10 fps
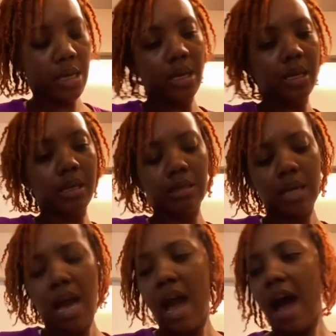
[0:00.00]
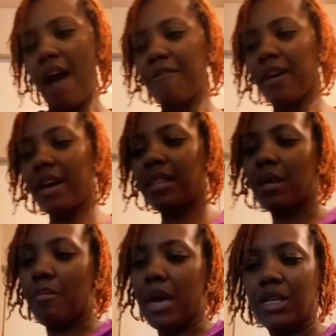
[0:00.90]
is, I forgot
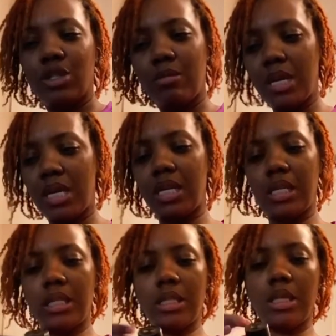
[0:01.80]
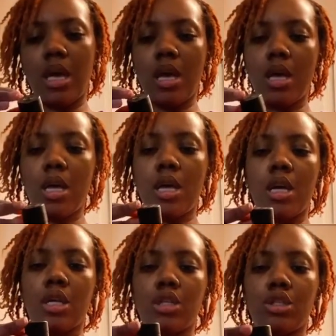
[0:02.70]
the measurements,
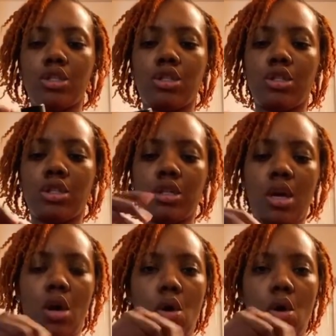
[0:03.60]
so